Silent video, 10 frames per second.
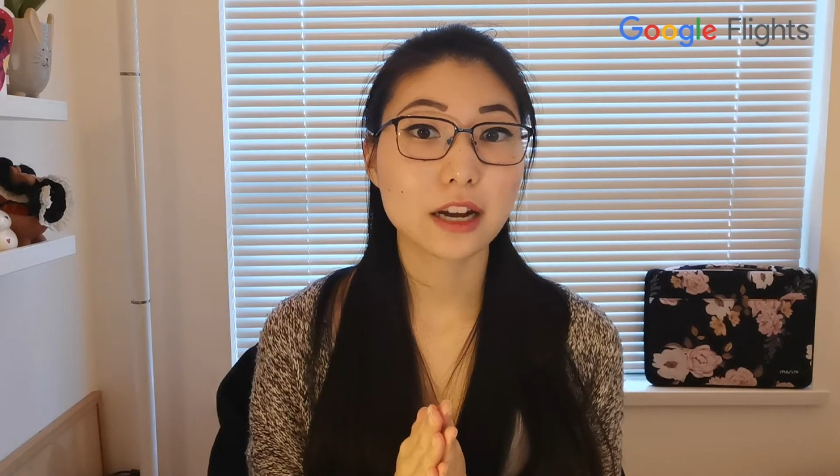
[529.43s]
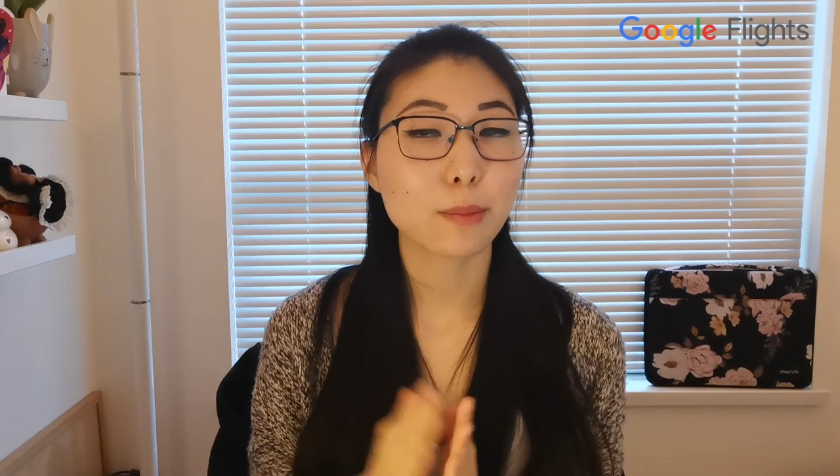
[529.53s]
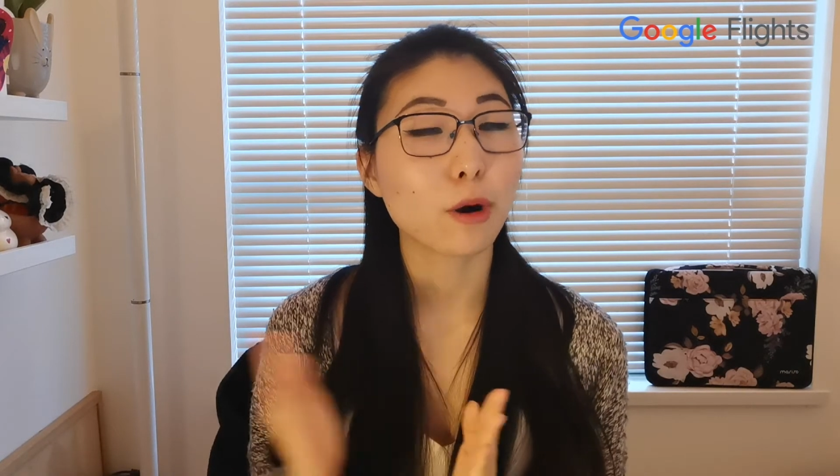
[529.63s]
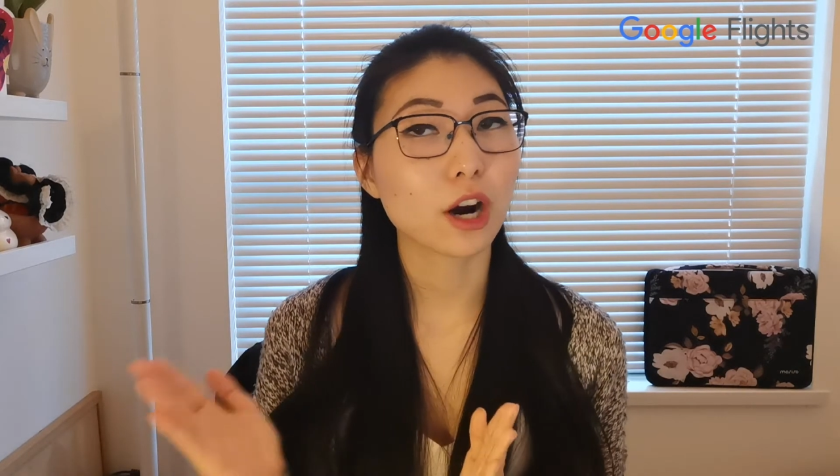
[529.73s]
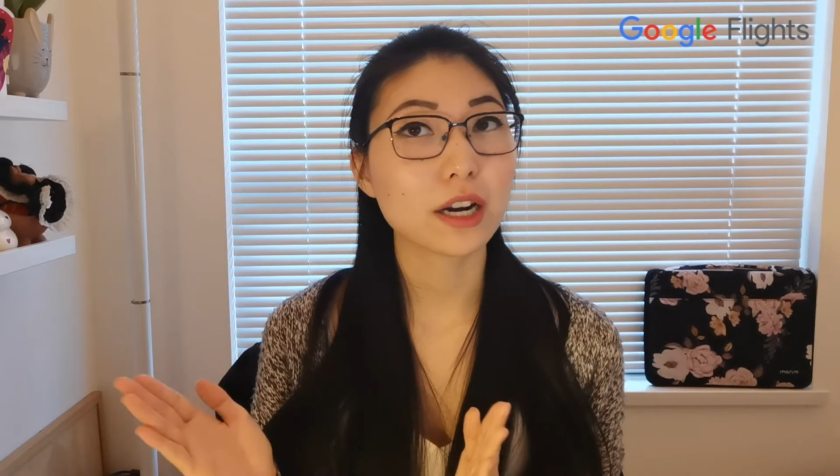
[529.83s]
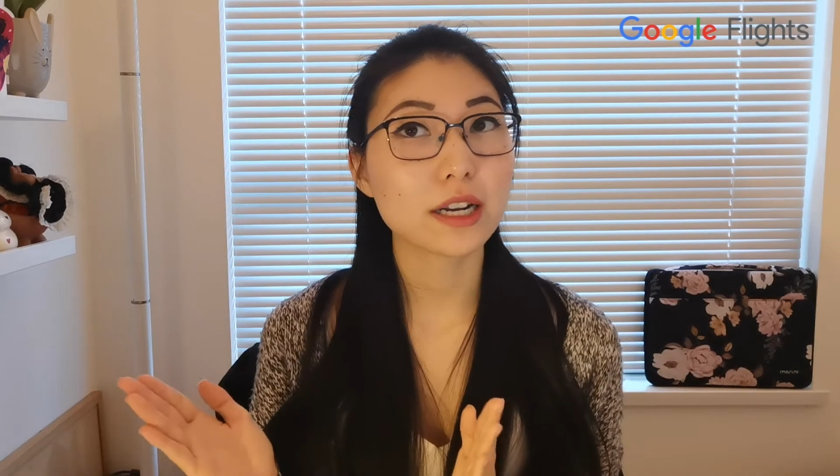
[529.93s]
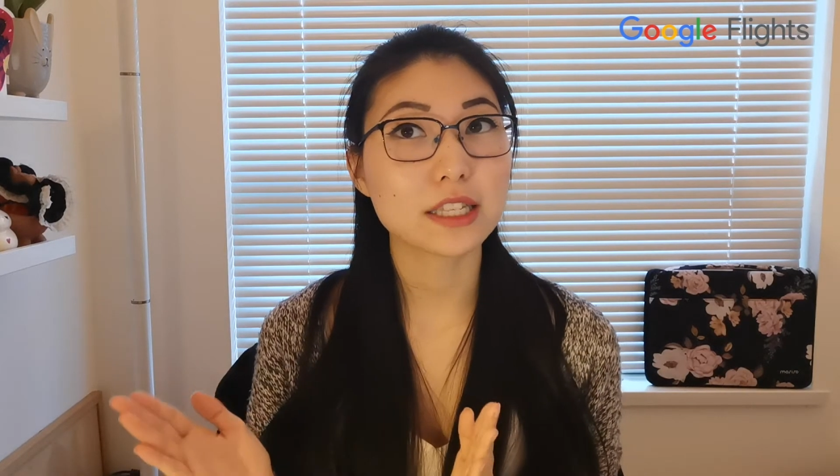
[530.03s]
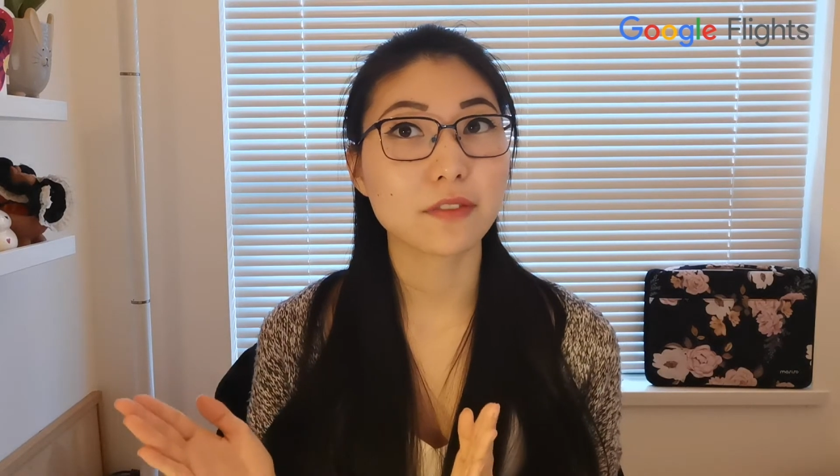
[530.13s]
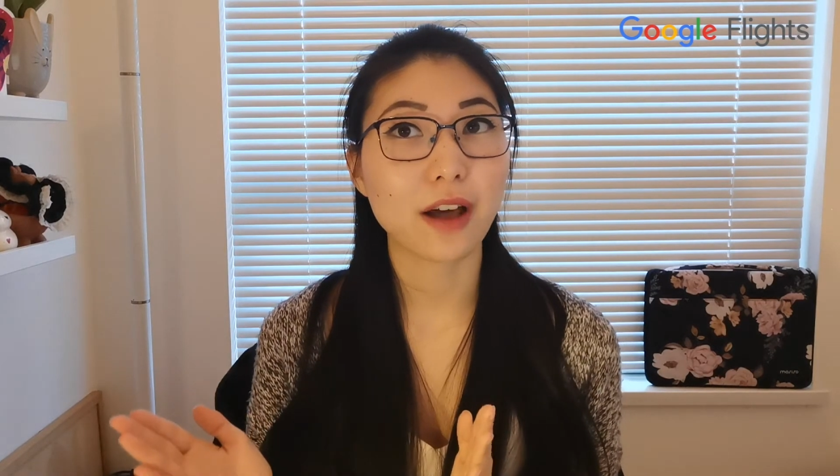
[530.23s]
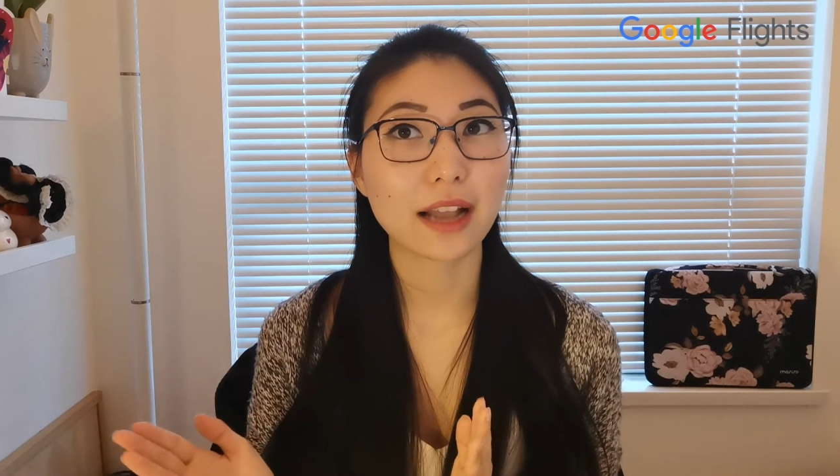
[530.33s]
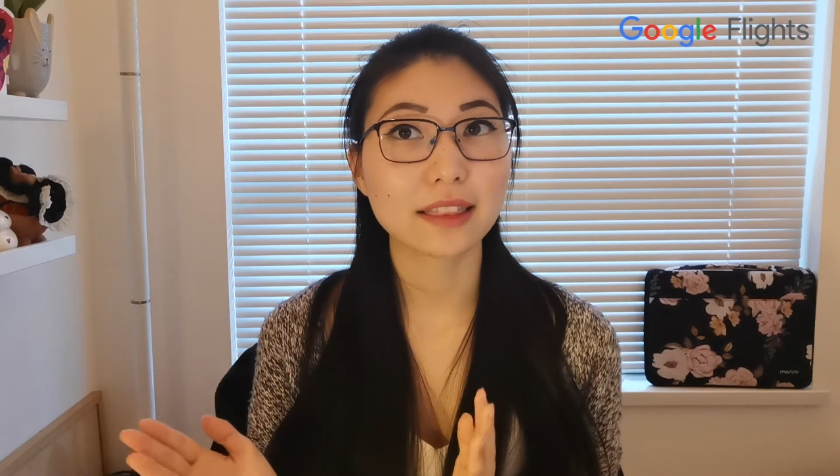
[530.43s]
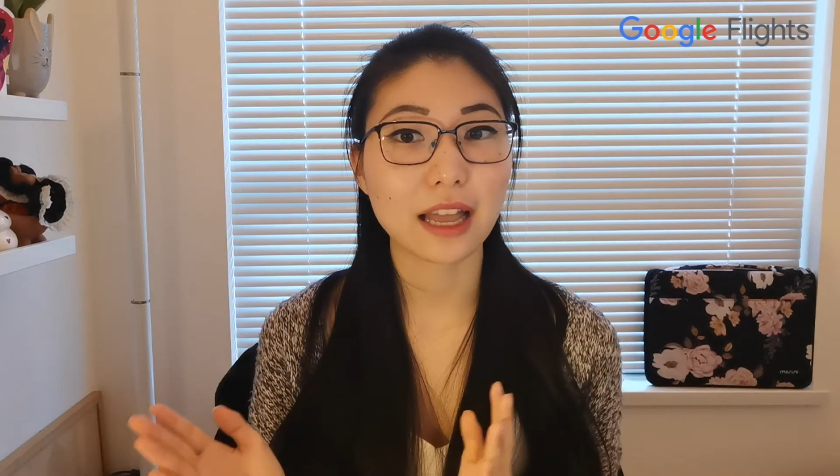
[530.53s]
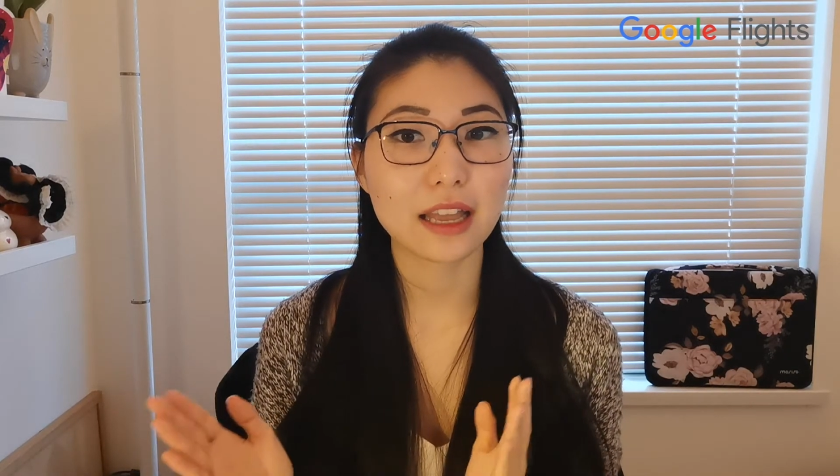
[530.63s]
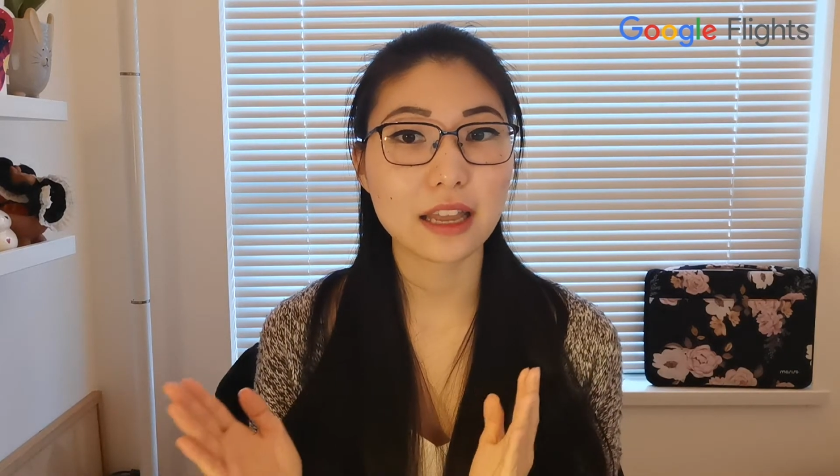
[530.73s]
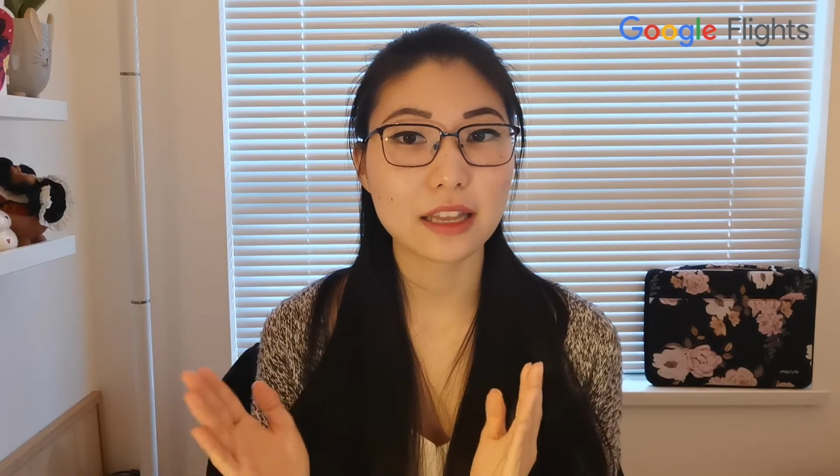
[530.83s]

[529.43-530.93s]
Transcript: apart is the fact that